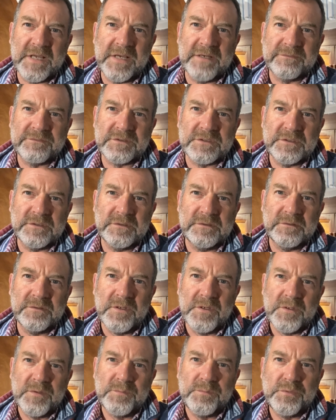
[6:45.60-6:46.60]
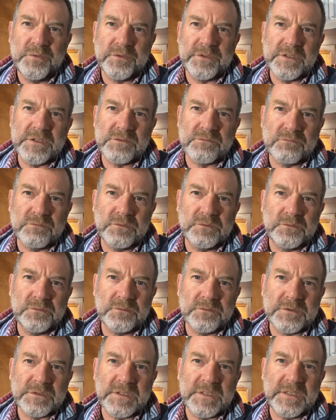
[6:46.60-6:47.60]
have to put these
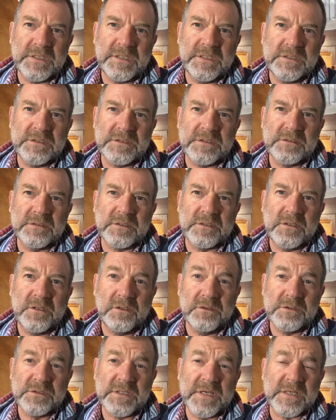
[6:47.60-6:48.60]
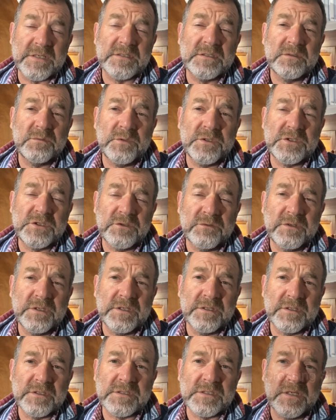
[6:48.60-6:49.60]
rules into the context in which you're in
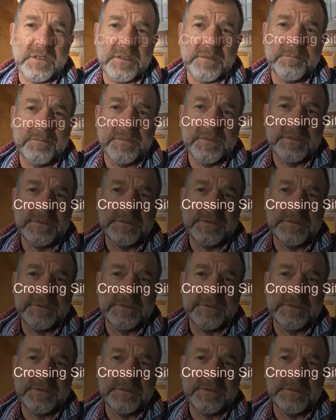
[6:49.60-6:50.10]
at the time.